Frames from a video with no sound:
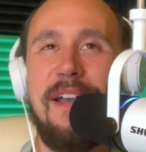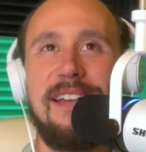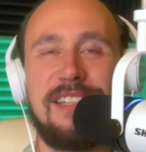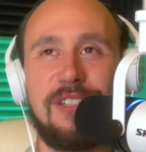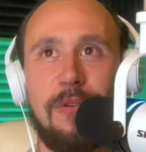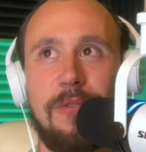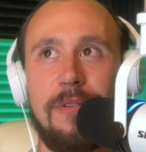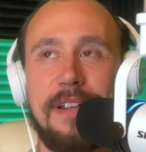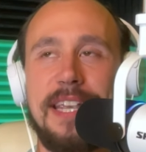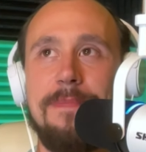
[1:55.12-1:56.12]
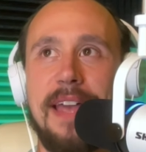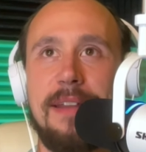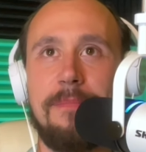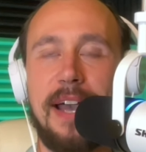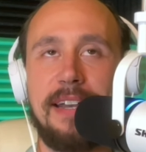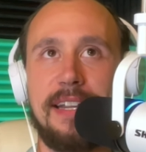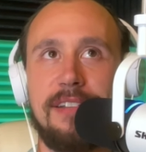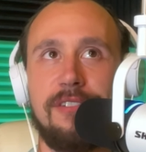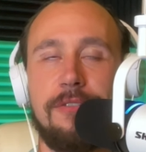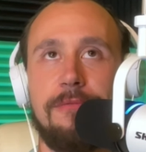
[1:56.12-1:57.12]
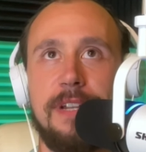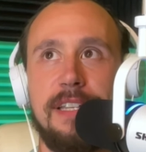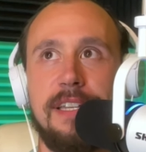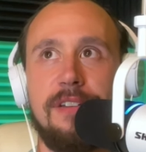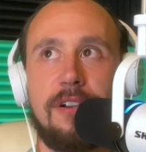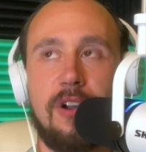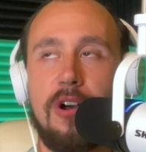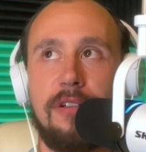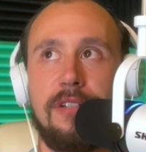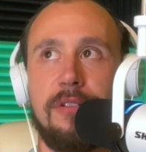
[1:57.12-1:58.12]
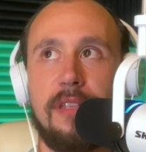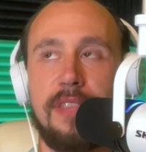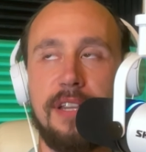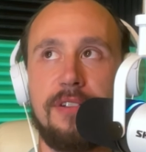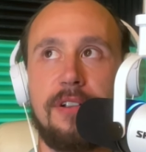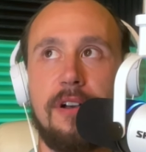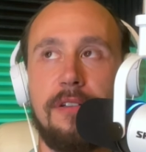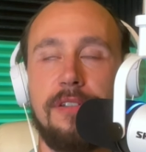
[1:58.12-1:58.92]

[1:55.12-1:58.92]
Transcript: so keep that in mind. Like there's a reason you're called to the things you're called